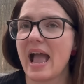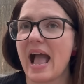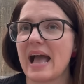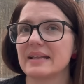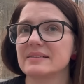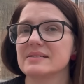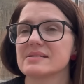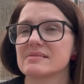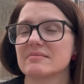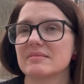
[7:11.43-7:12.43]
And
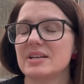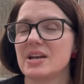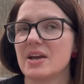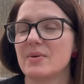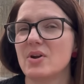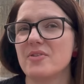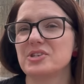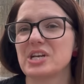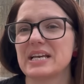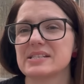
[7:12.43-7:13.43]
you know, a lot of the
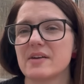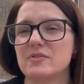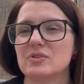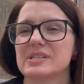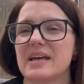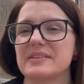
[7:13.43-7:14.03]
jackets that I've looked at,